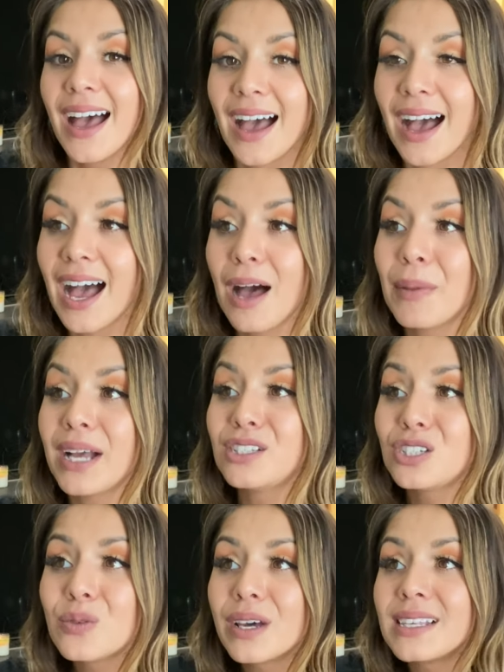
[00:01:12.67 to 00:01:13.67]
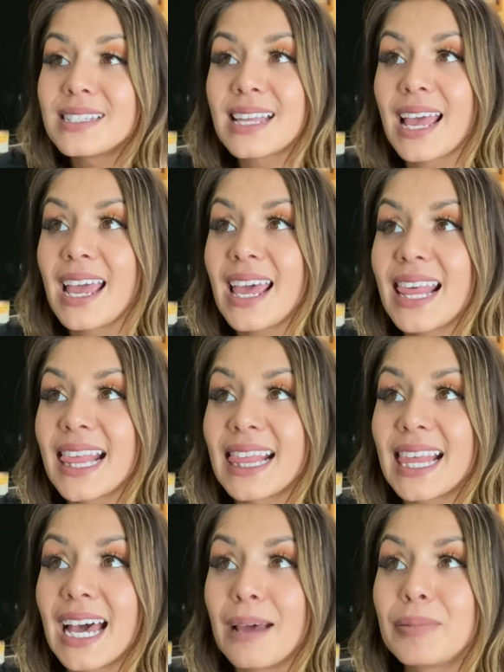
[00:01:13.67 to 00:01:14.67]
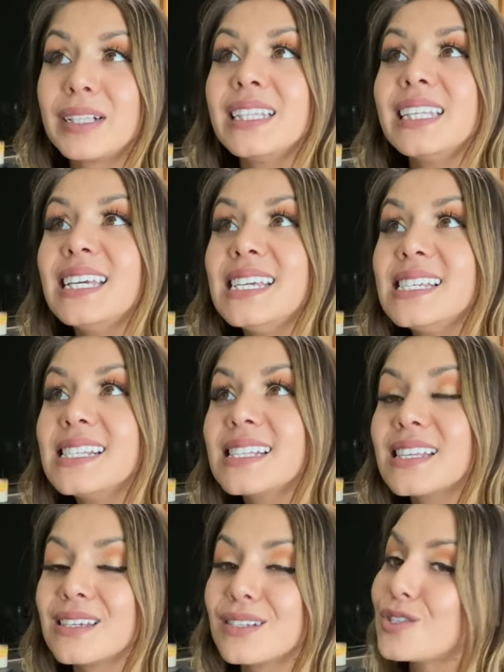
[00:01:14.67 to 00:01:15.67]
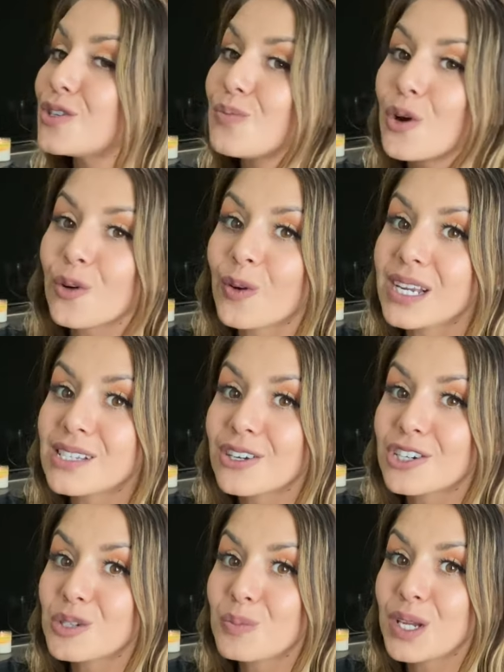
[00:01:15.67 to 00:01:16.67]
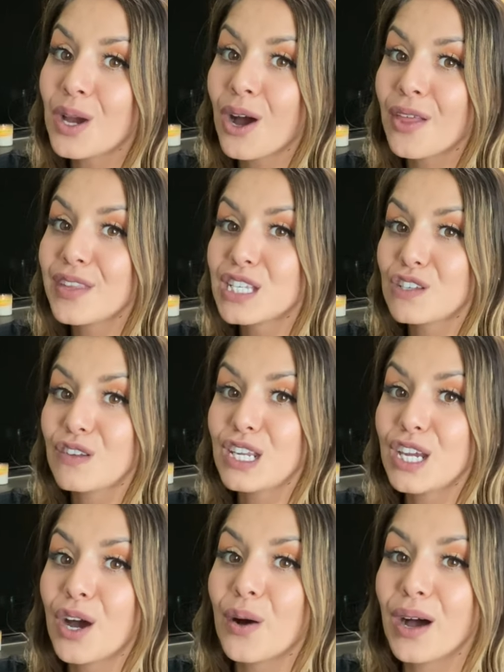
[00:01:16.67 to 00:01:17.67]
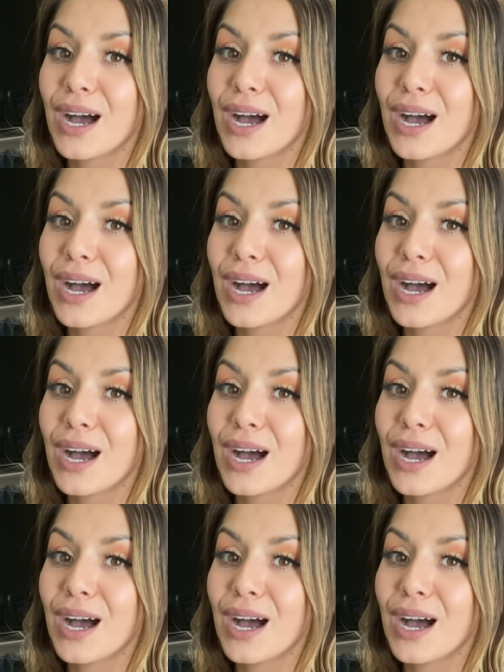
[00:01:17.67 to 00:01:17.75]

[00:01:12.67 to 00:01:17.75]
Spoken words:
I do want to say that please do more research beyond this video.